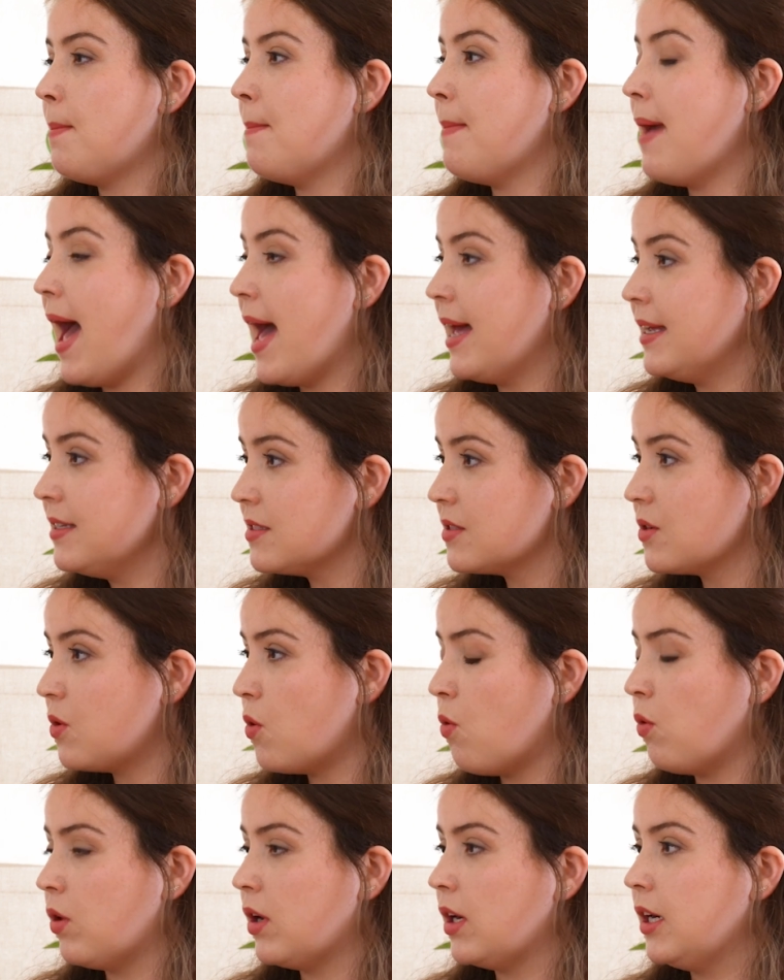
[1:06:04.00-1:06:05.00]
a
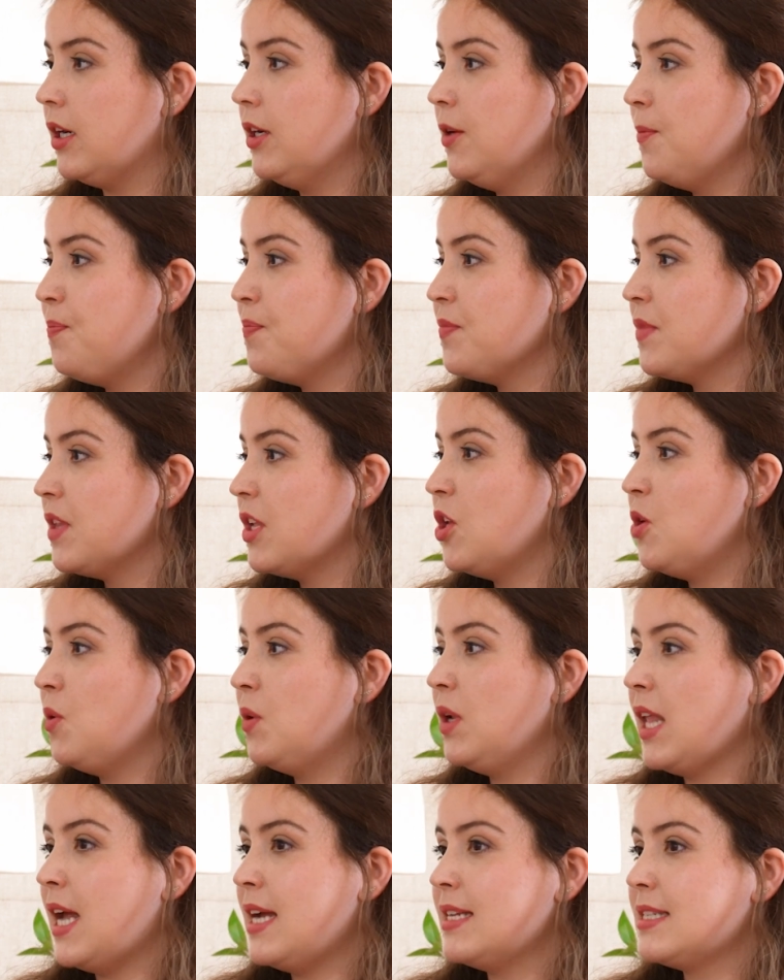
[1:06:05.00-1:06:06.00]
mask or
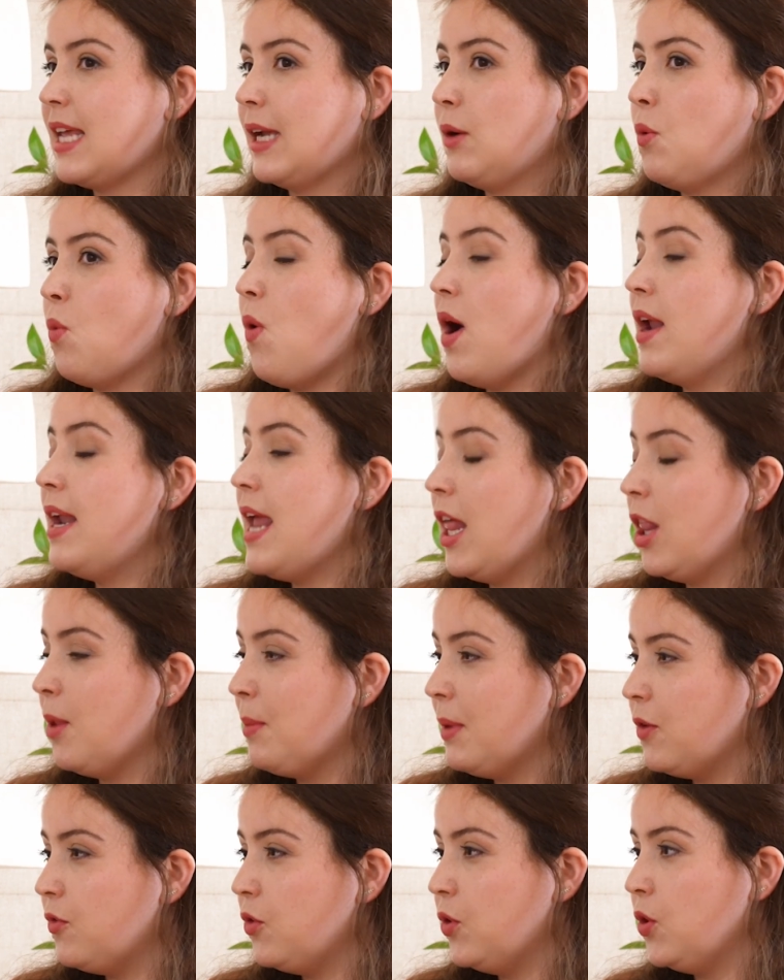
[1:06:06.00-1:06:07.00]
utilize like one
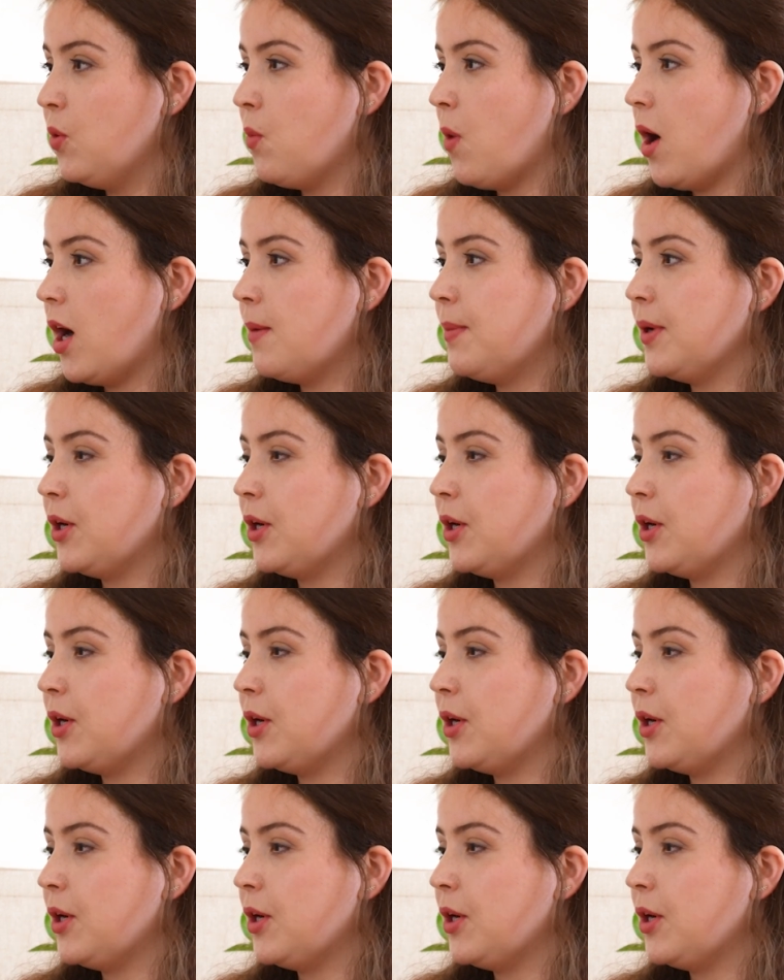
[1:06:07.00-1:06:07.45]
element of who you are,